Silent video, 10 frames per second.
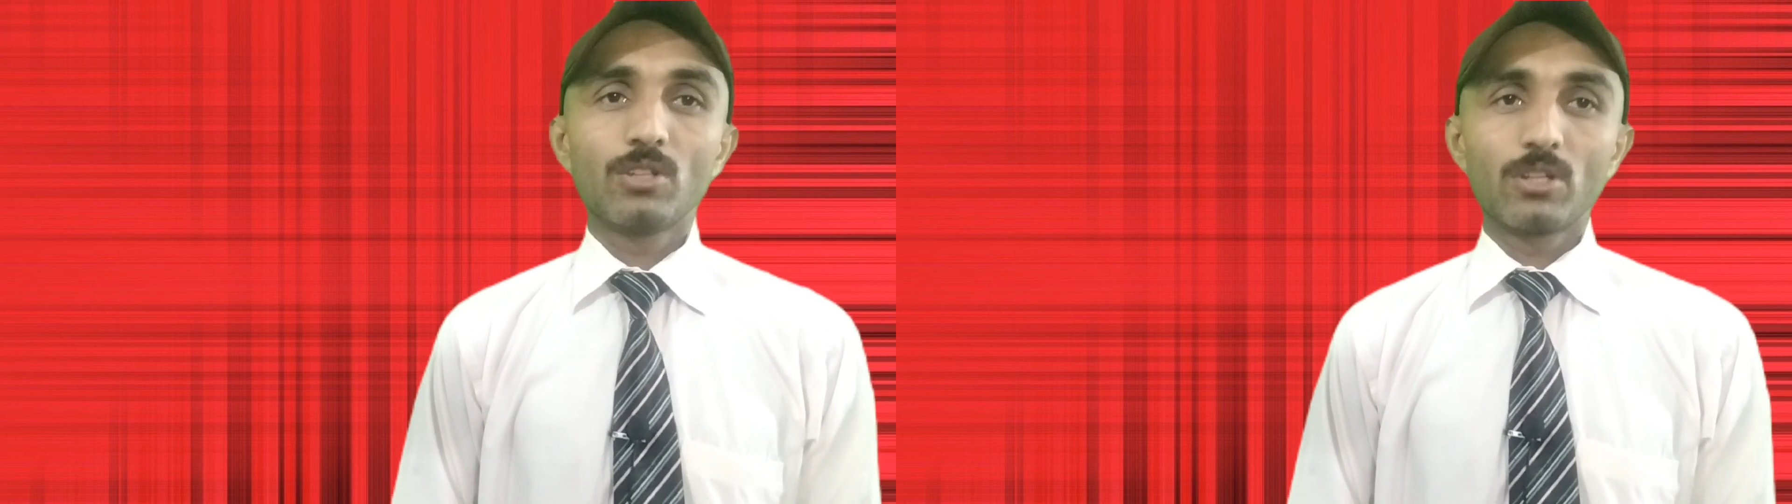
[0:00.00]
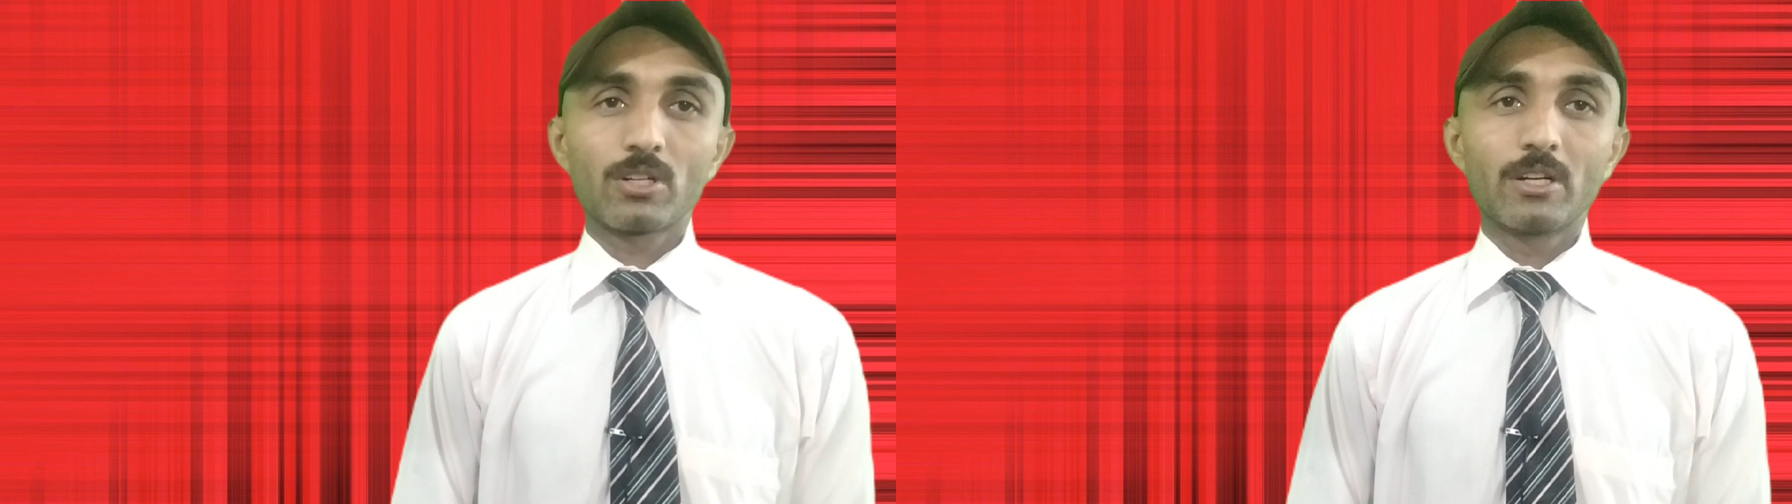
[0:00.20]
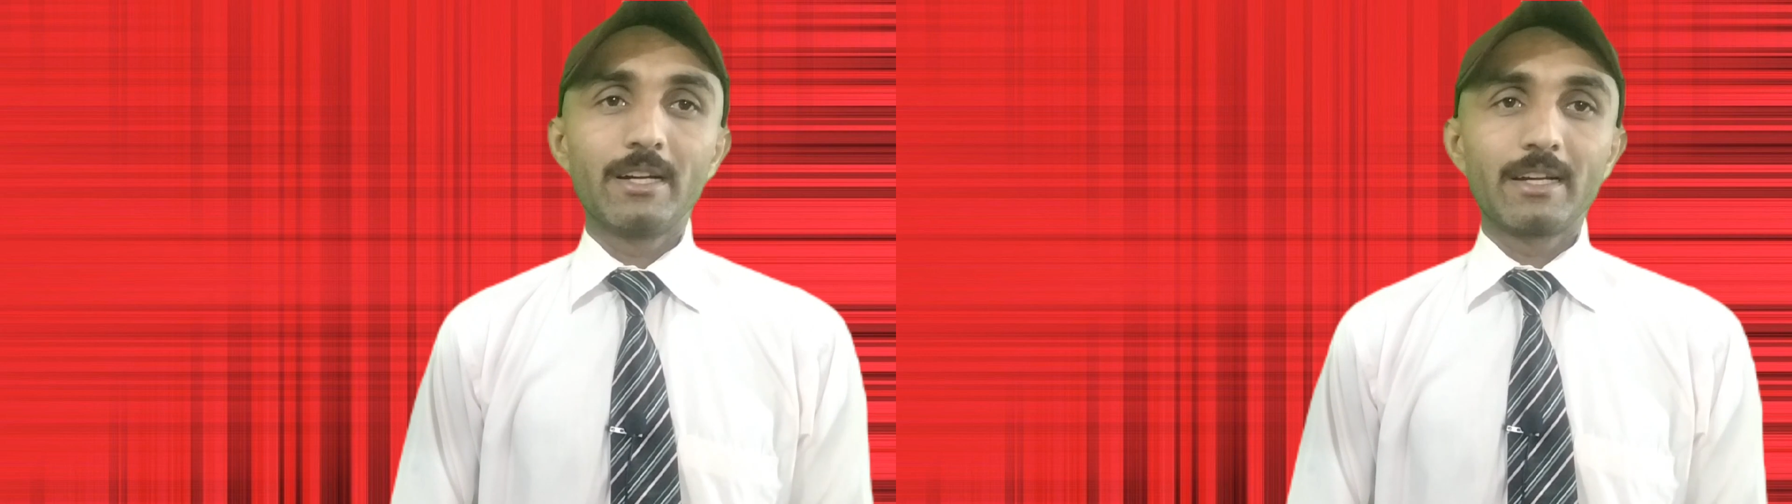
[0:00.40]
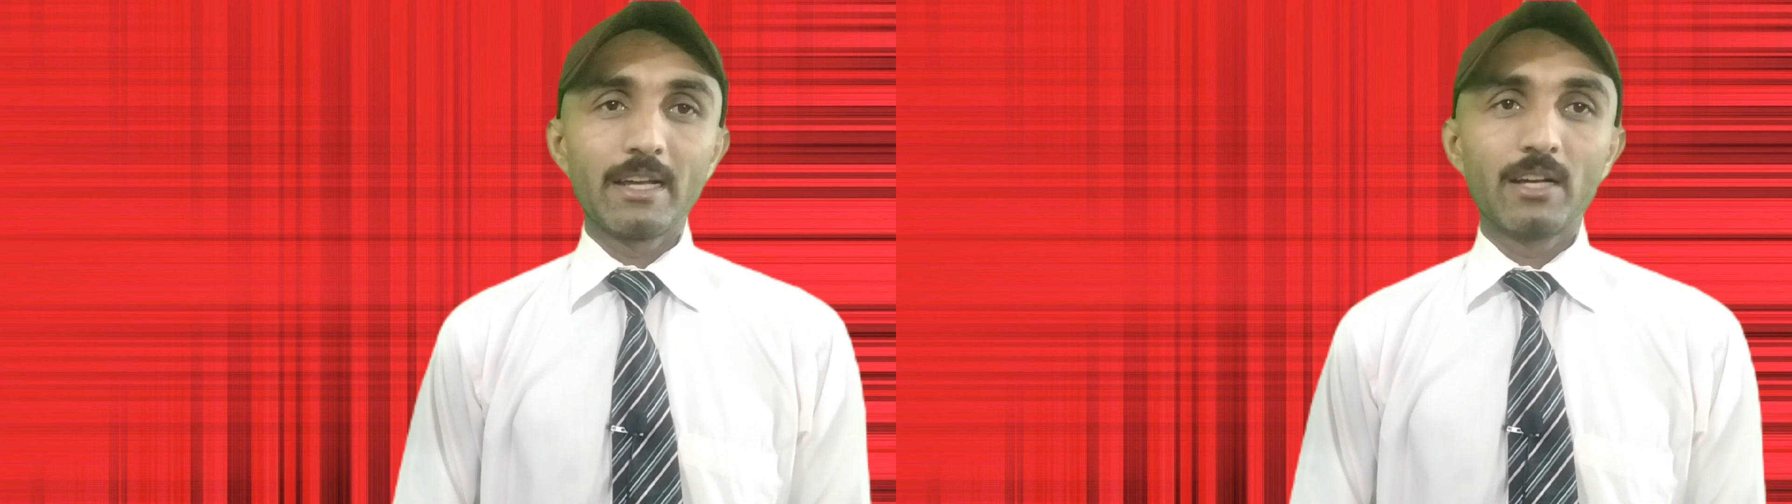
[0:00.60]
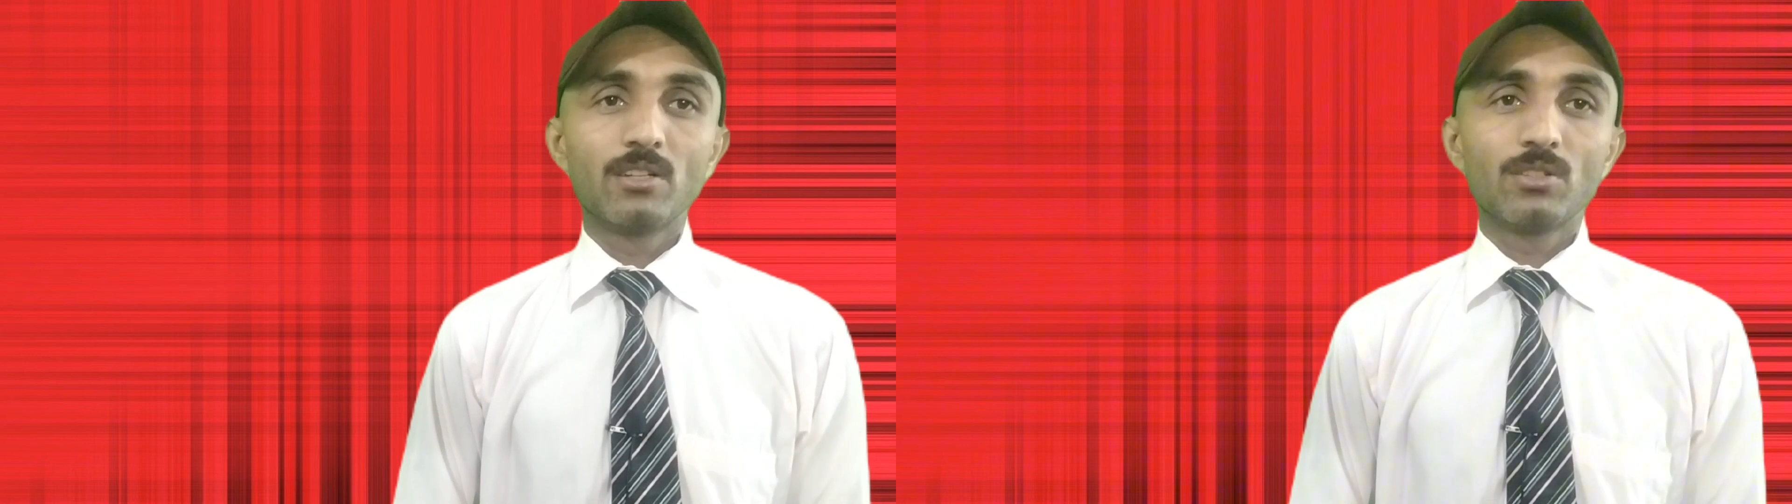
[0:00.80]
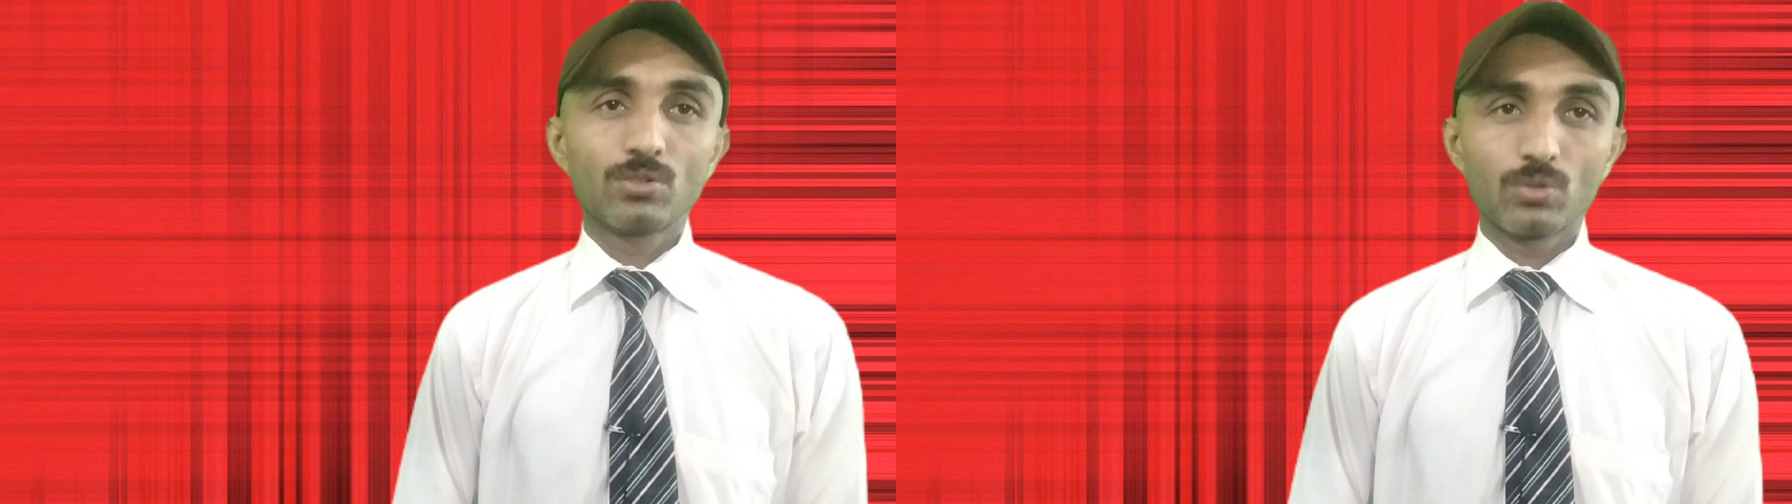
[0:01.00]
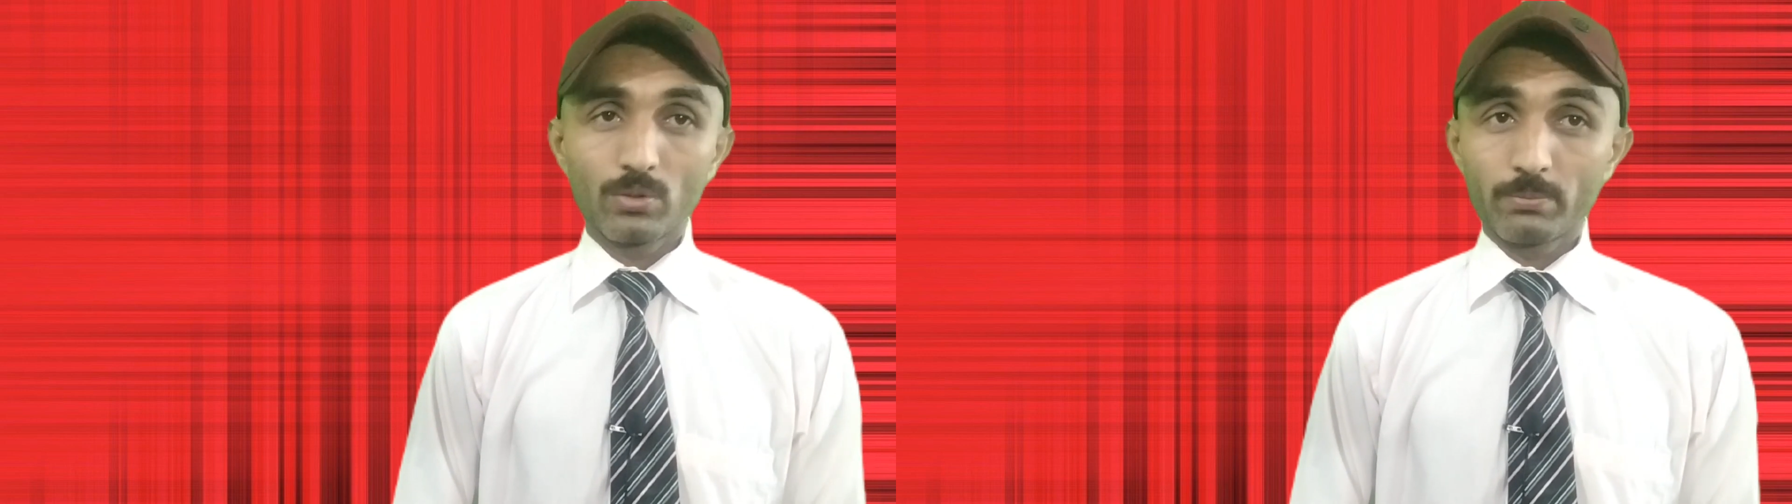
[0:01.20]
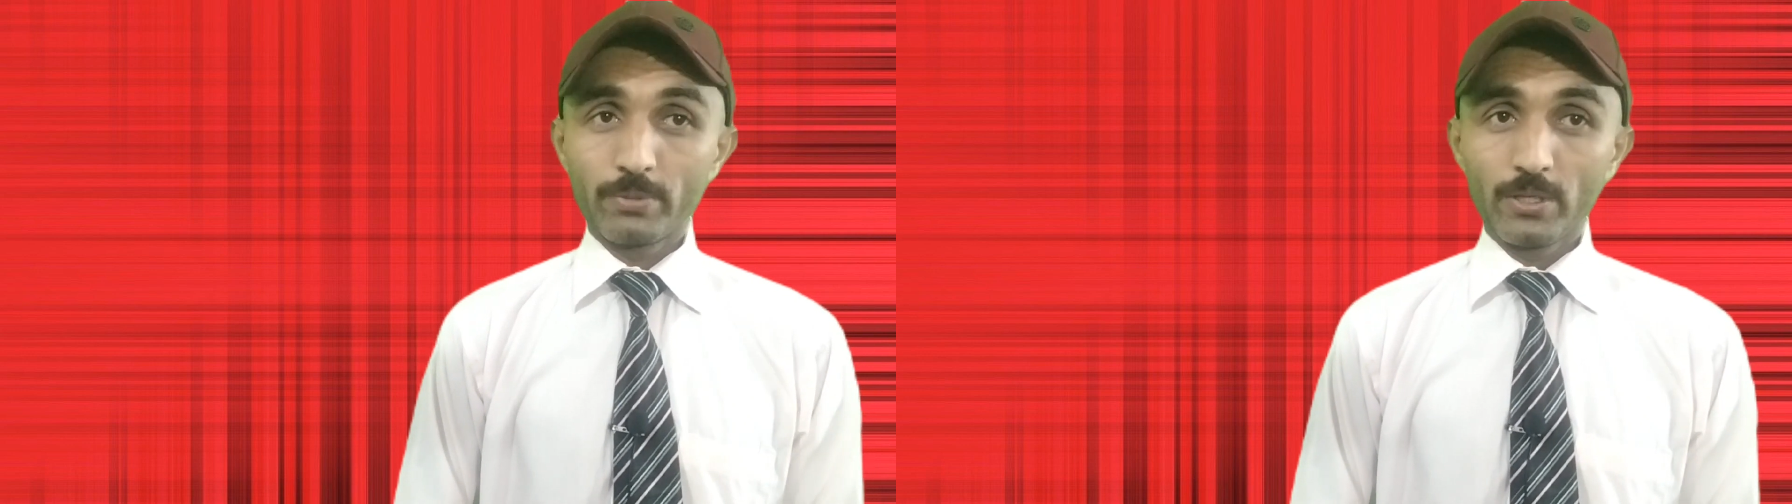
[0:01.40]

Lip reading: your content should